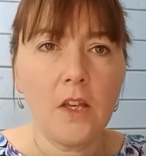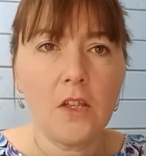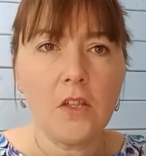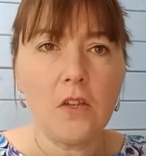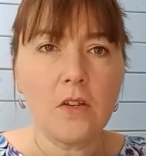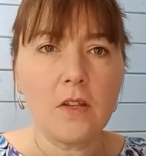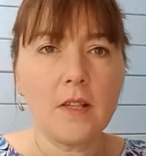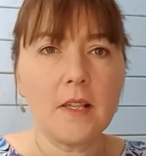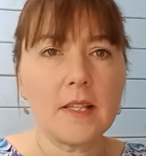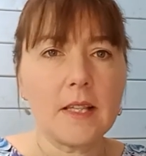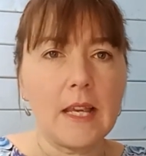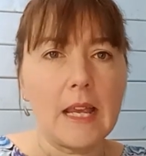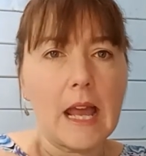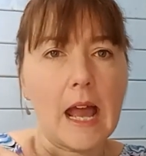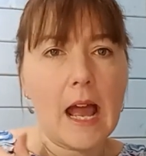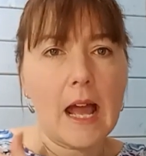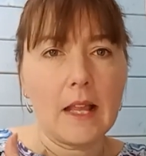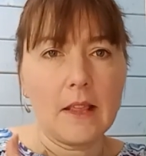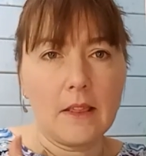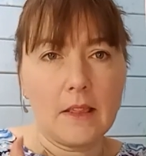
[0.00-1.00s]
You can see it
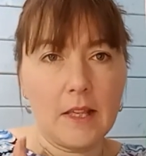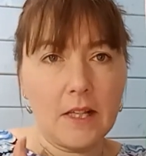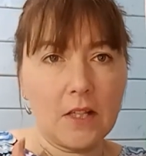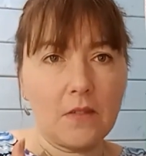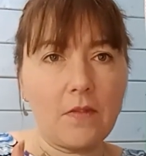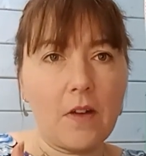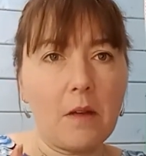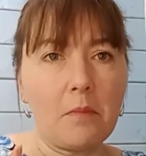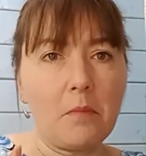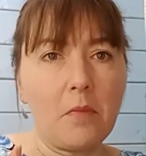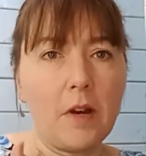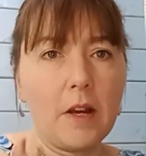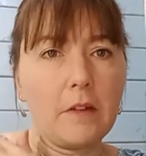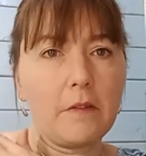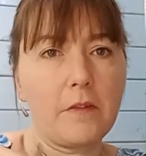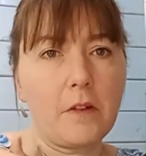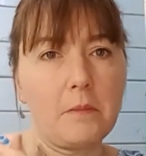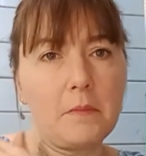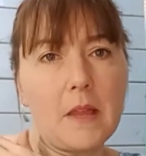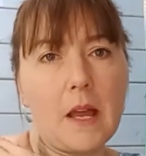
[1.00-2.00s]
ha this fabric
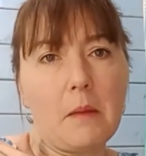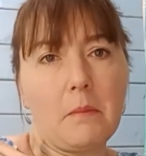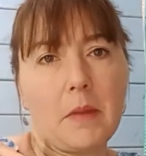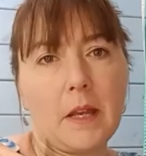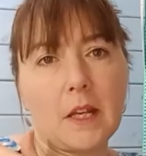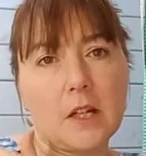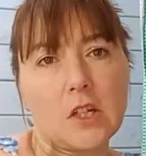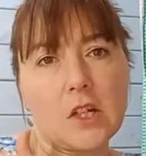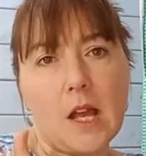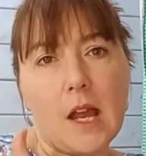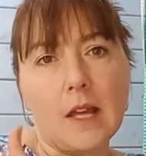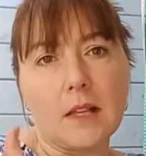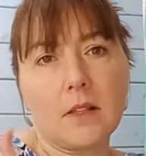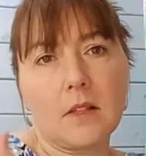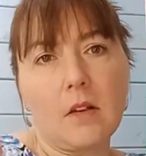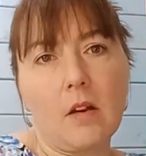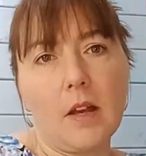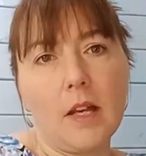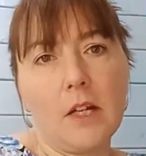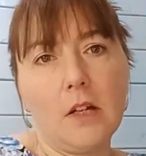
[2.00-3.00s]
from that picture has
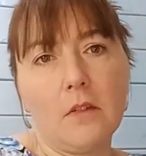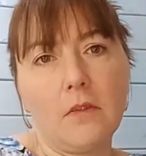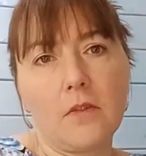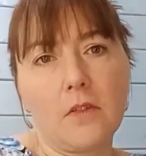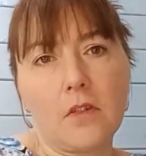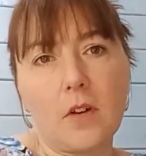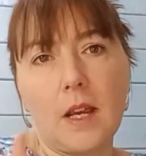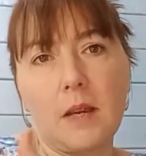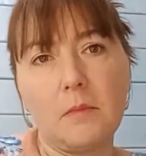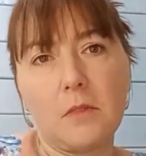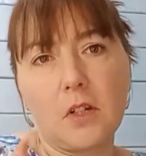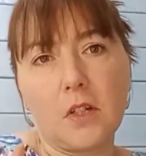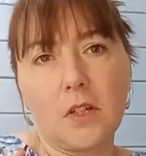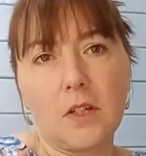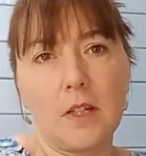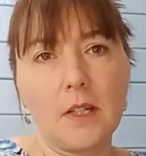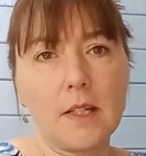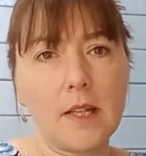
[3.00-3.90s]
got enough drape just to